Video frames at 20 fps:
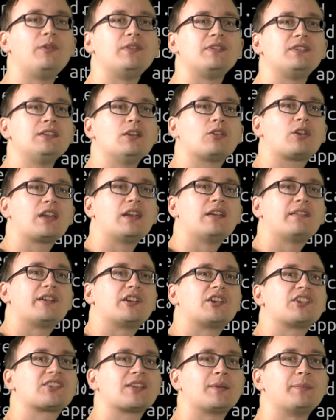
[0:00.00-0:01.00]
we see, okay,
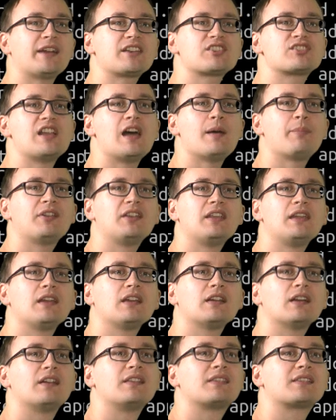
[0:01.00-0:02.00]
there is some action
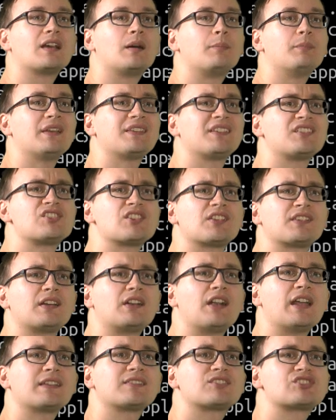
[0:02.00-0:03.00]
happening and some messages
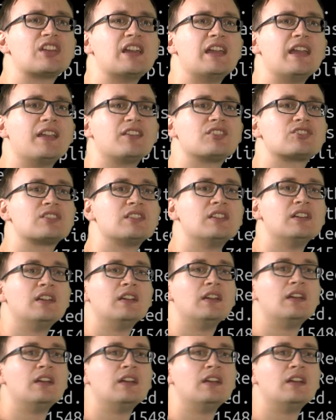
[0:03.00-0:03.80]
are exchanged.